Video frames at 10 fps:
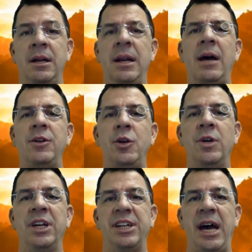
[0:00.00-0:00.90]
now you
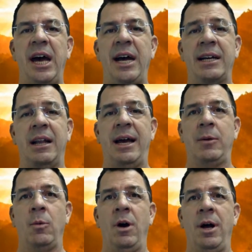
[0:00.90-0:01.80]
get to act
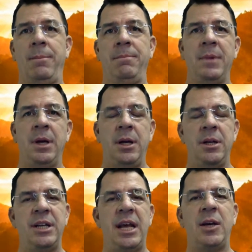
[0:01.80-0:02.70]
like one.
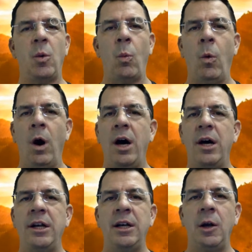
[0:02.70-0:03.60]
Take
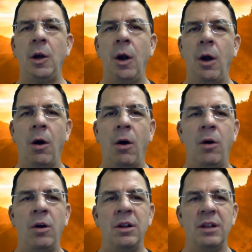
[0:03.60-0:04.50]
one
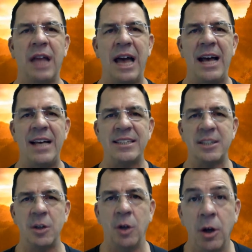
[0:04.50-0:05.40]
long
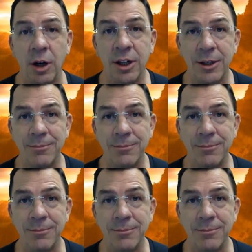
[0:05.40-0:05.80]
last look.